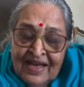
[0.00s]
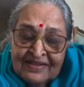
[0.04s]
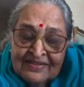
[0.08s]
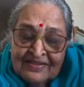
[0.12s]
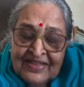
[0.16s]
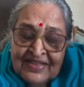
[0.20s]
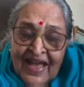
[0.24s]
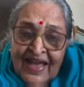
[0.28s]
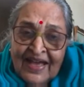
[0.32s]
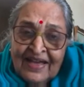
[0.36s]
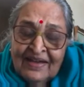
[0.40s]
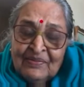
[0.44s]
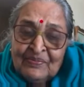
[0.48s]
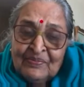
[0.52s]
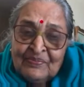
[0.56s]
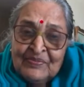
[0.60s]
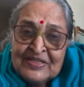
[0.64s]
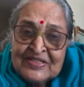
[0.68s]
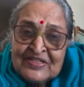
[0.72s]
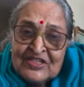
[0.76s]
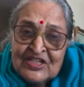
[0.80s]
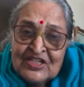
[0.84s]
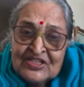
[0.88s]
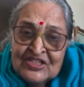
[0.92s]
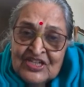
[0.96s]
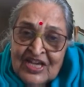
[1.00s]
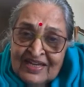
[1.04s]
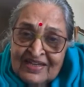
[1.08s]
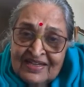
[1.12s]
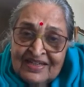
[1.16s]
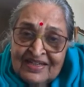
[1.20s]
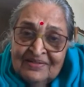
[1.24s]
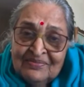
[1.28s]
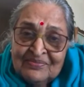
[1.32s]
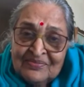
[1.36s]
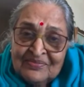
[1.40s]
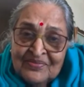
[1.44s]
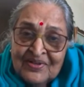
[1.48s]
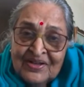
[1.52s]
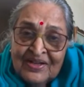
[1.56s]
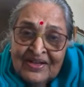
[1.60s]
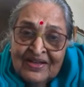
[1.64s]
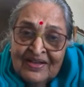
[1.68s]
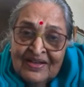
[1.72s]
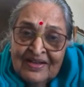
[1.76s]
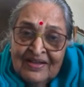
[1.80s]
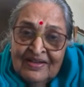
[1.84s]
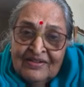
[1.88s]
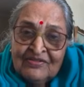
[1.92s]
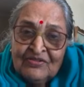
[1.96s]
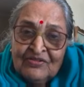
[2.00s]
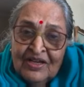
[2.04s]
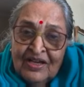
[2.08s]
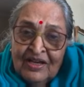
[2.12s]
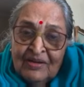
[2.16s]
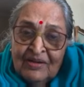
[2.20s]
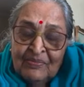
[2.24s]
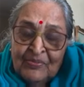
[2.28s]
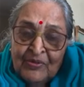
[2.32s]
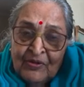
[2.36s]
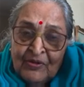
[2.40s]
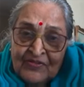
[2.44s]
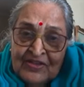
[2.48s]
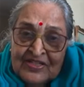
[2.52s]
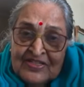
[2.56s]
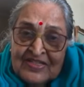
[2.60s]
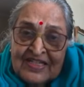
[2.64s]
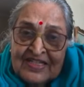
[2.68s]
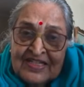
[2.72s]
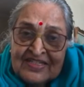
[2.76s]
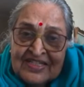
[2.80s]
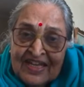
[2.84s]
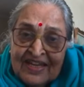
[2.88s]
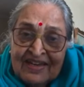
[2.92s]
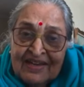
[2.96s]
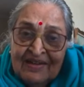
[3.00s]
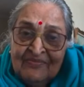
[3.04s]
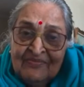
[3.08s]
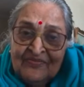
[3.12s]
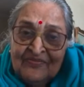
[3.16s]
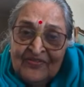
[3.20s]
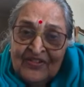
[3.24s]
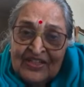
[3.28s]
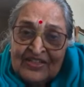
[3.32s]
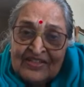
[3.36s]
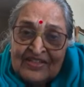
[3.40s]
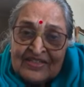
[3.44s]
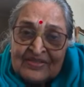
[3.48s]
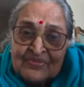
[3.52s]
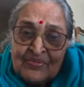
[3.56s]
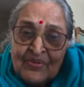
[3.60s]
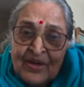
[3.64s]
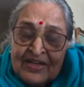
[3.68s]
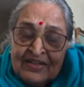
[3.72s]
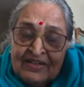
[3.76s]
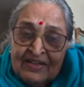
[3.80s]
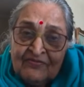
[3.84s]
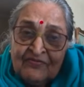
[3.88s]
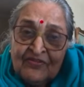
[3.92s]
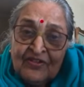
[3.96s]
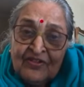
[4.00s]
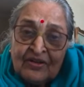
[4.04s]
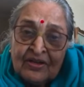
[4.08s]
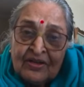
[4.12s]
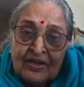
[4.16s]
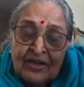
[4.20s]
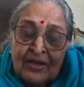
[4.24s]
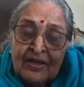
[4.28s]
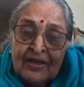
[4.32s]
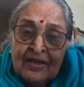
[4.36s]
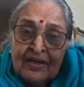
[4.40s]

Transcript: I thank Mr. Chalam, Professor Chalam, for this wonderful